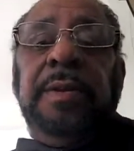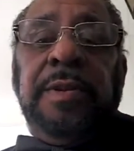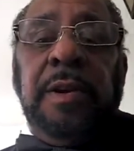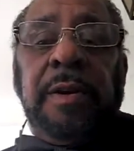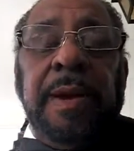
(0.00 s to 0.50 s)

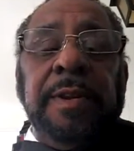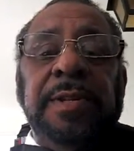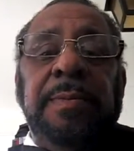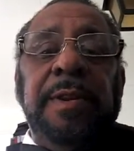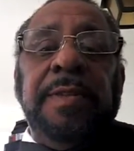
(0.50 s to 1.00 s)
talk about
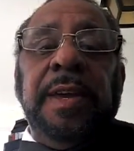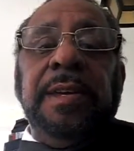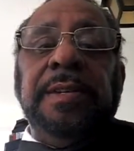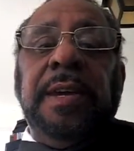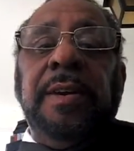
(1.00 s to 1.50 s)
some of the
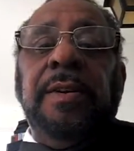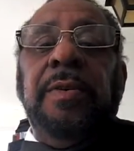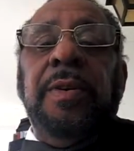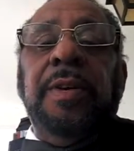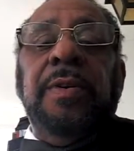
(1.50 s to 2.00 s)
things that are
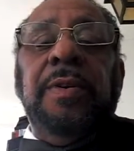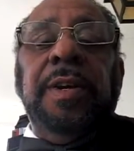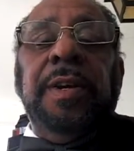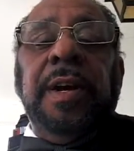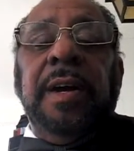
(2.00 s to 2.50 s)
going on
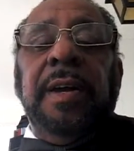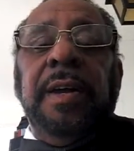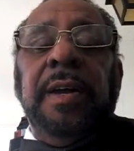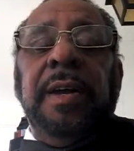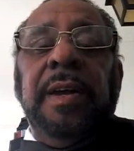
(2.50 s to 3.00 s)

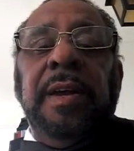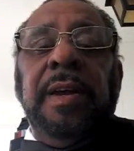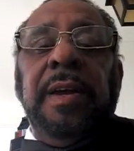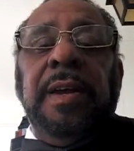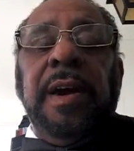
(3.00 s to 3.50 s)

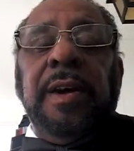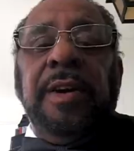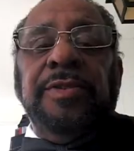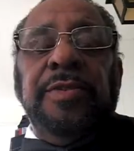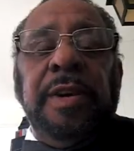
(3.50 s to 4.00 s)
in our
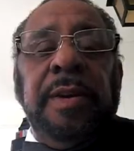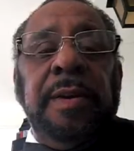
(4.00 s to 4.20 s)
country.